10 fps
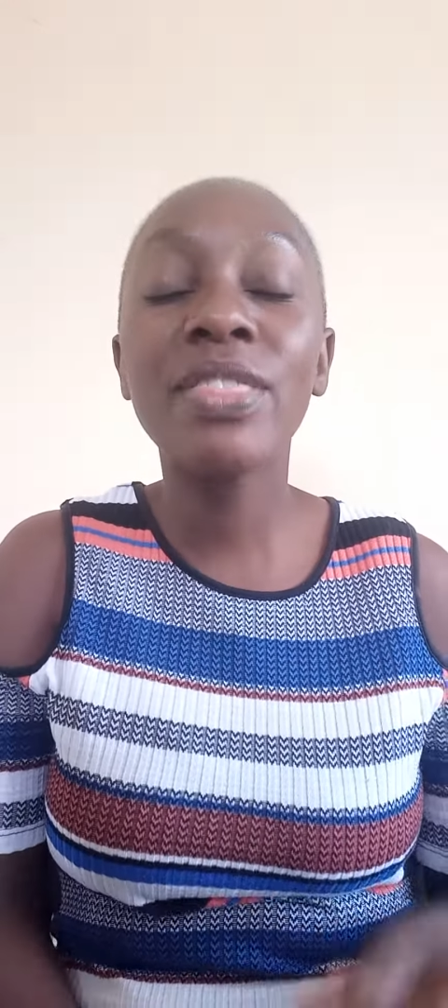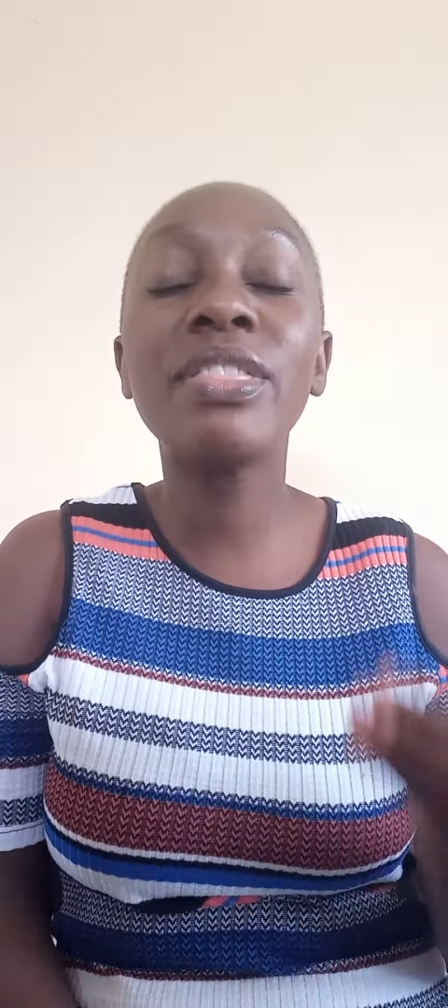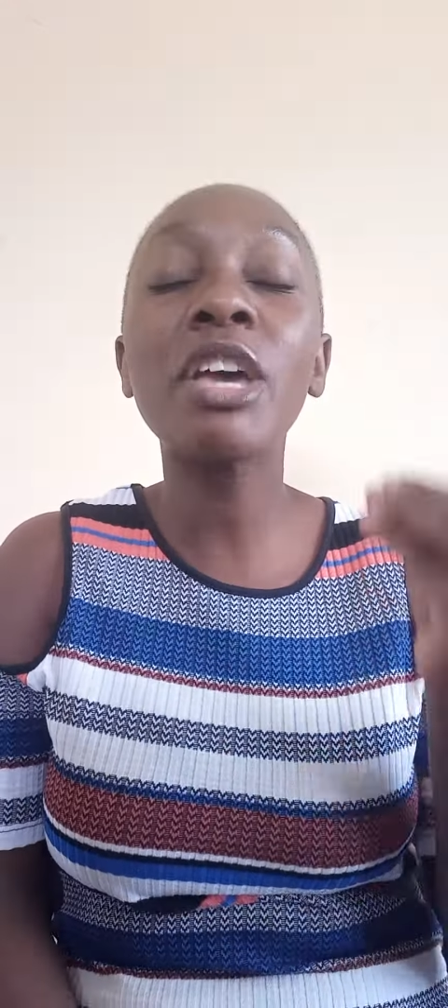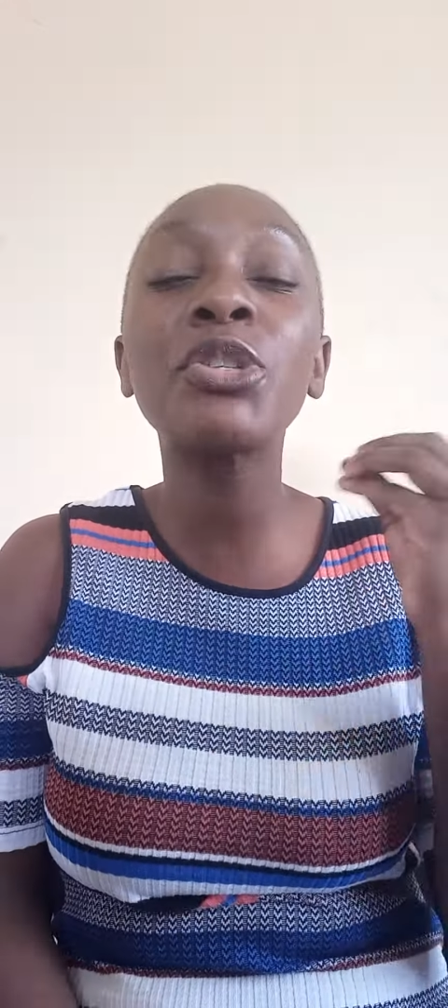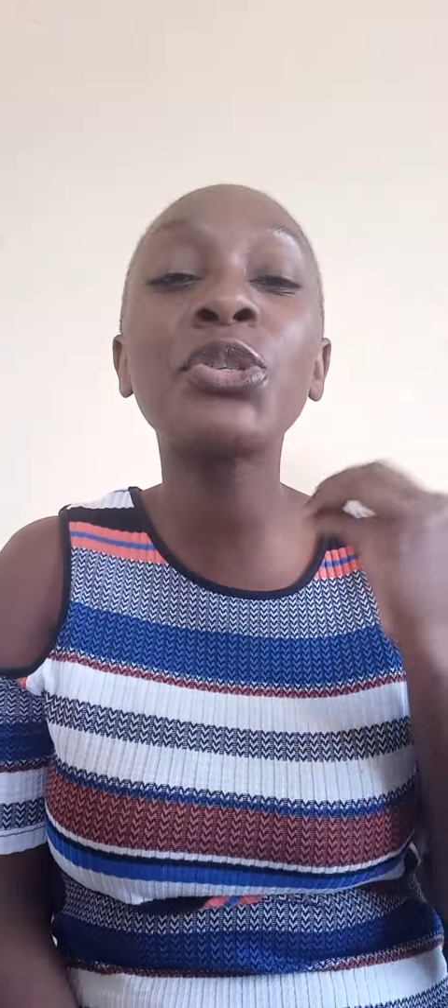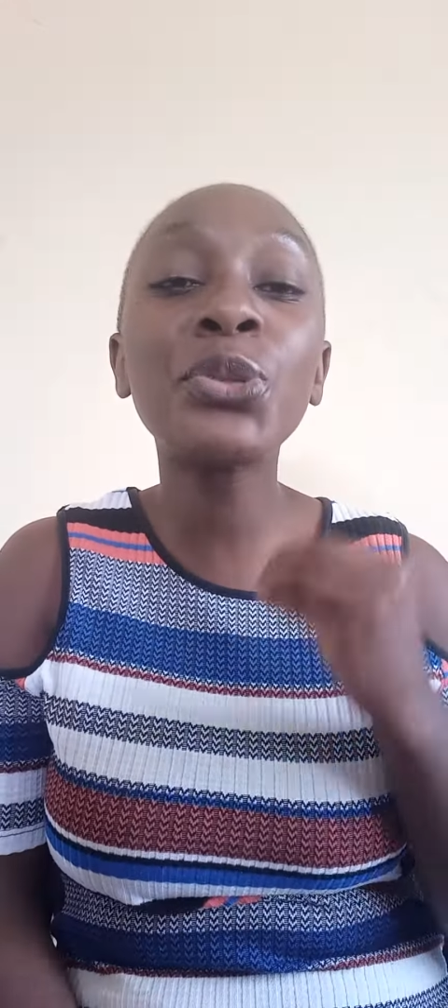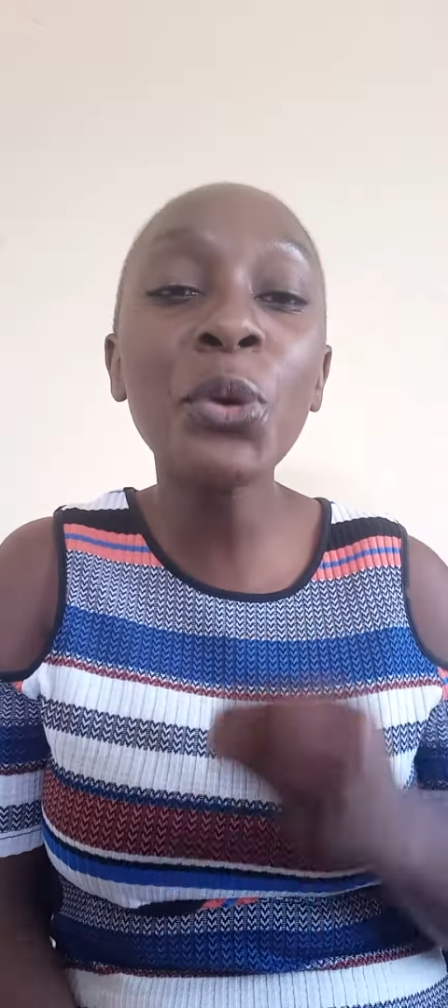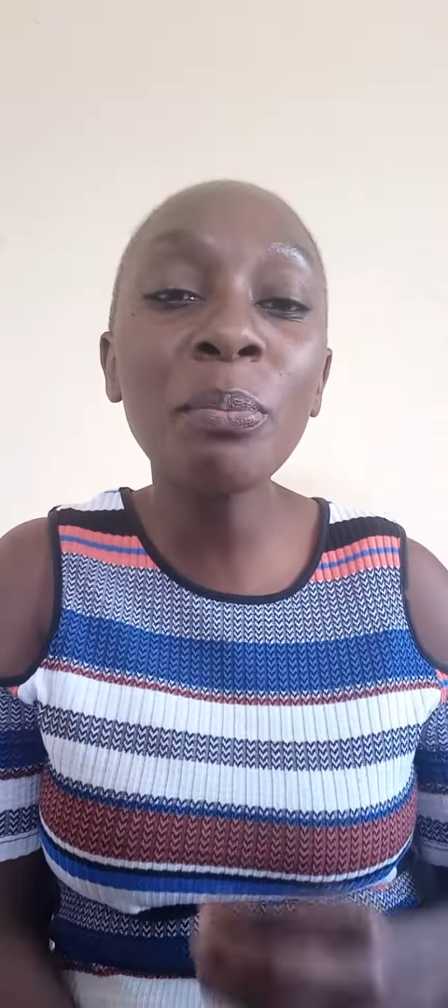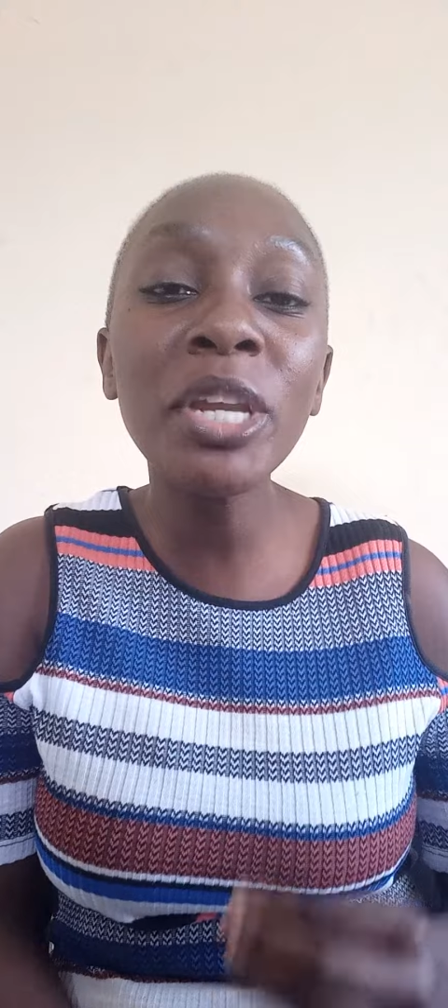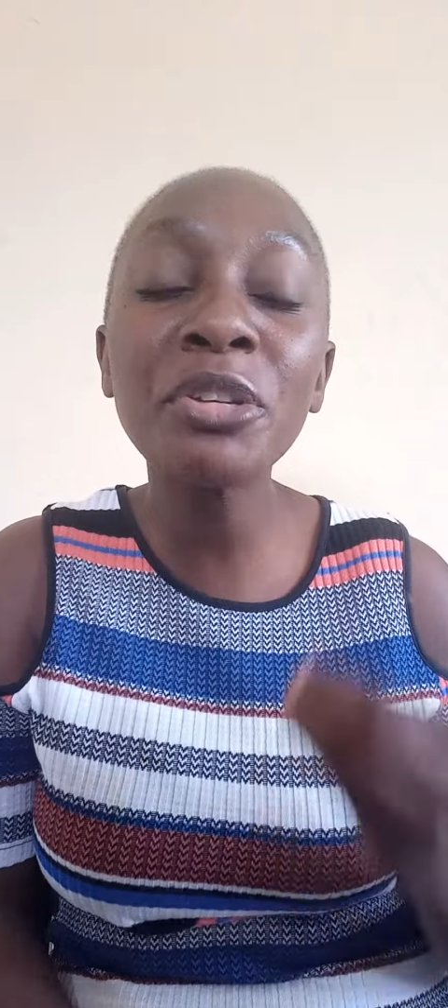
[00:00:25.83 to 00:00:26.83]
There are so
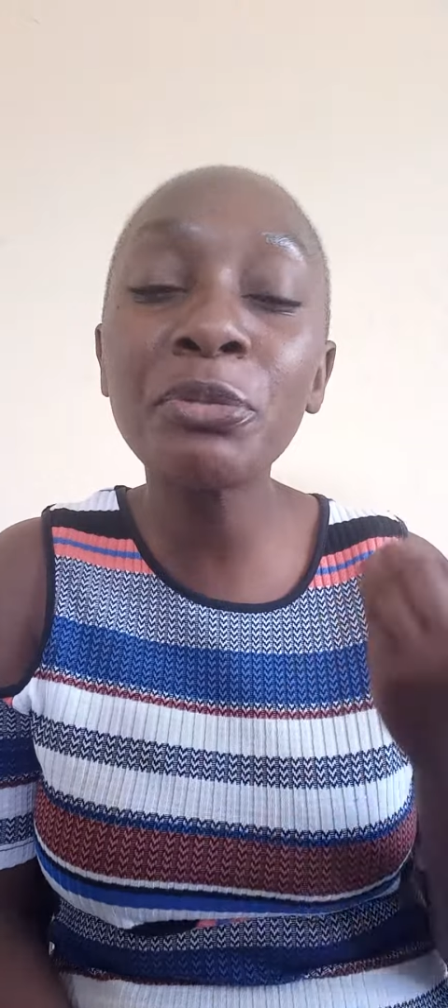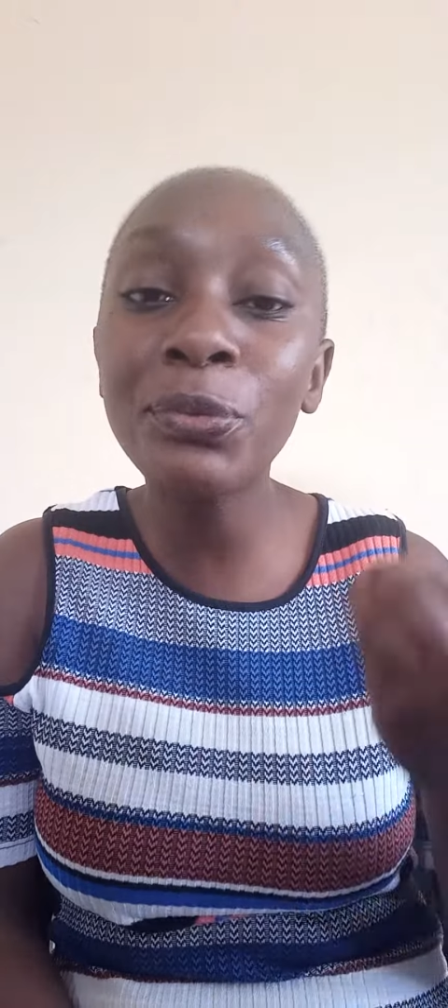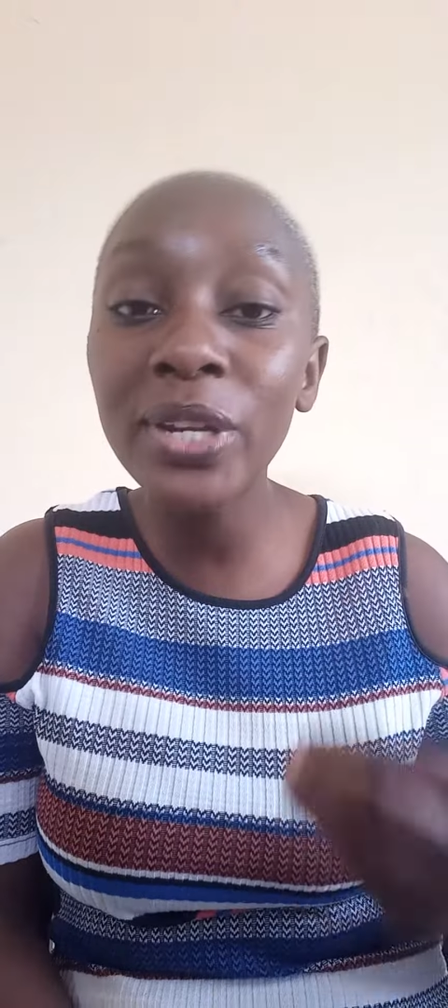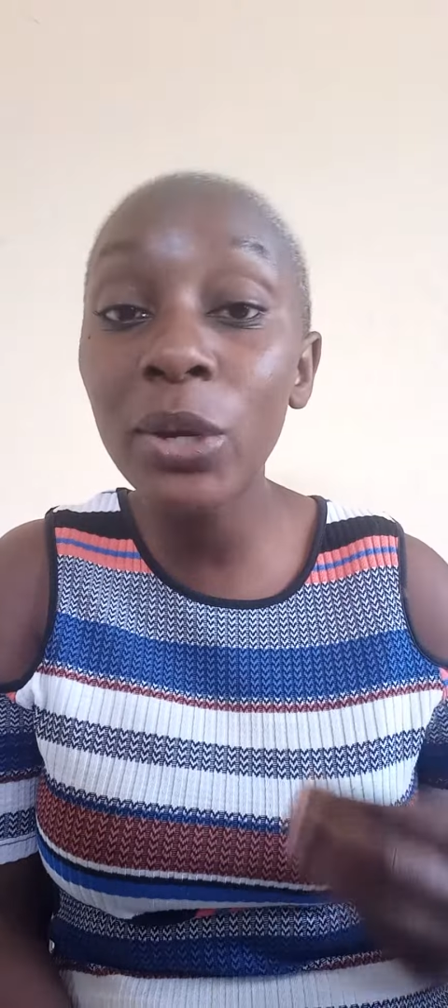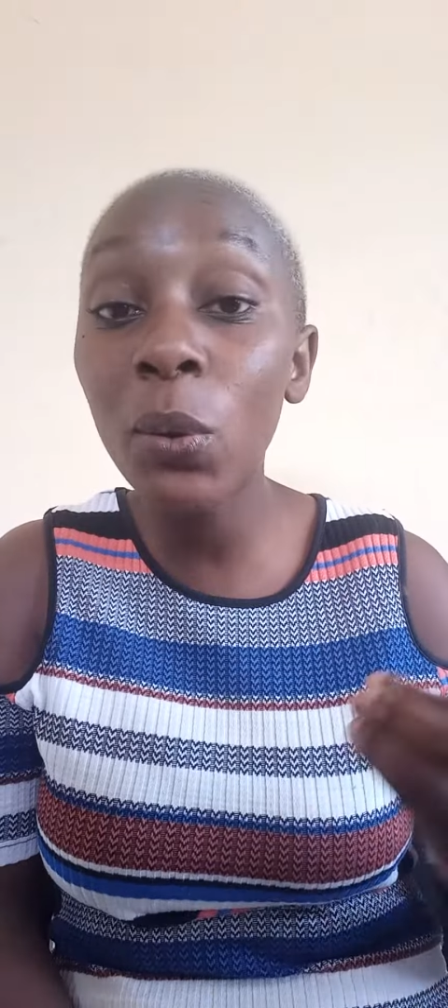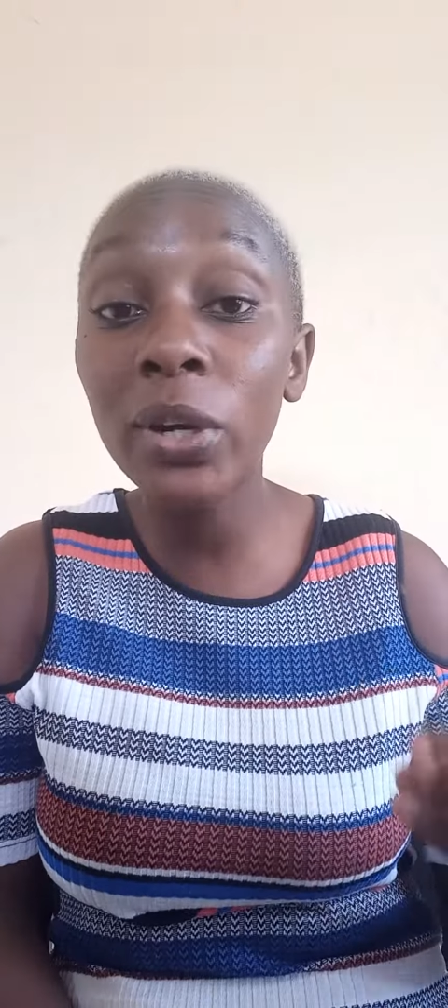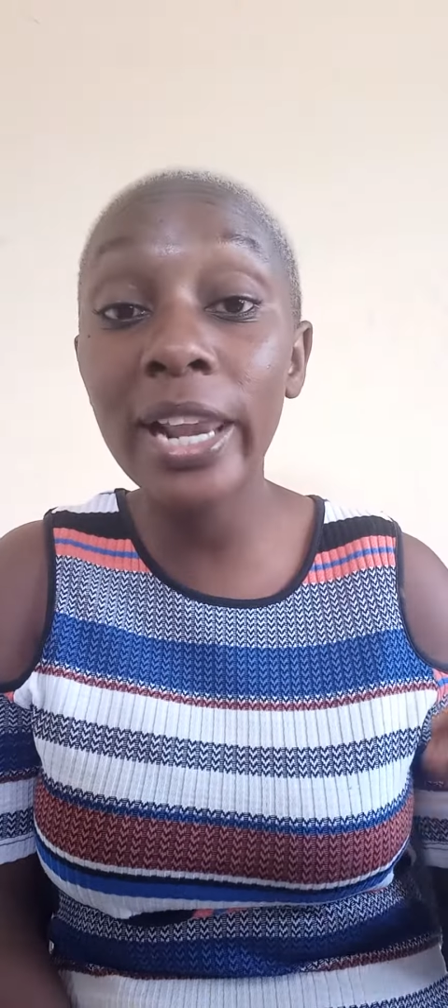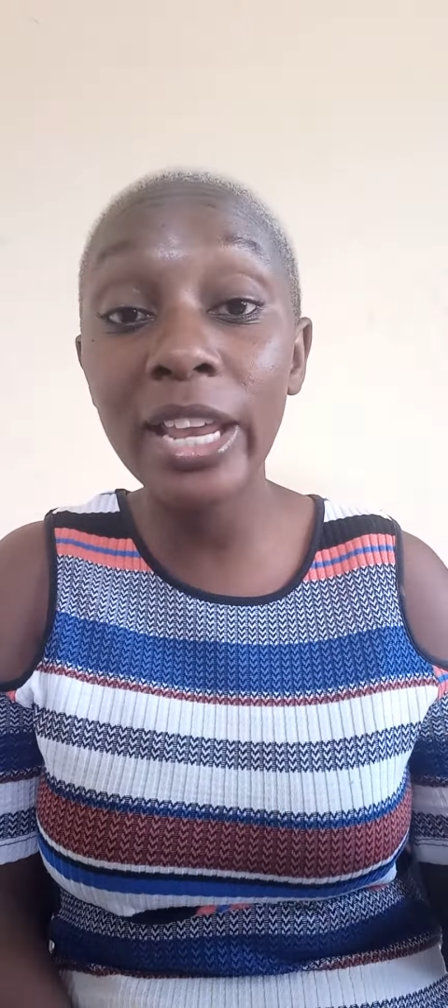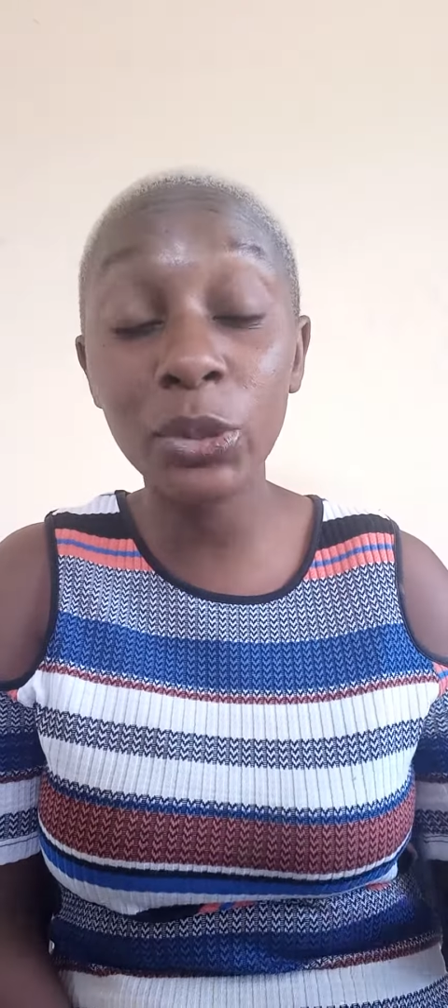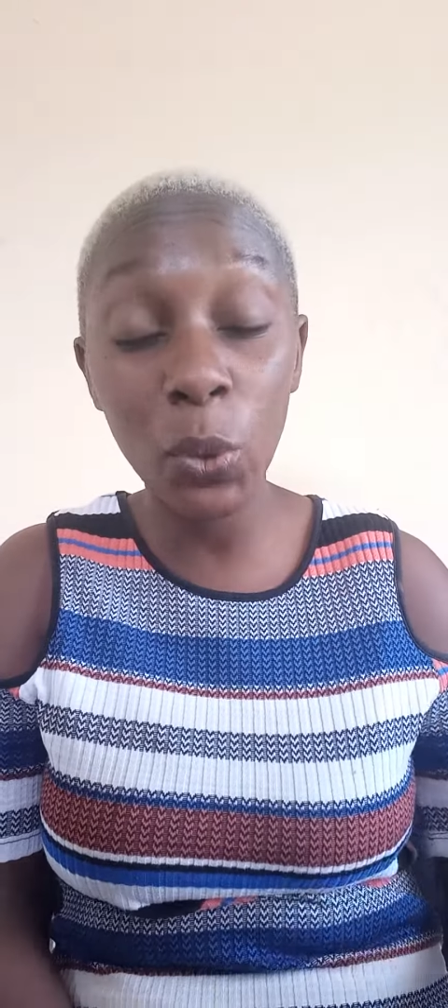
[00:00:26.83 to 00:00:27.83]
many free online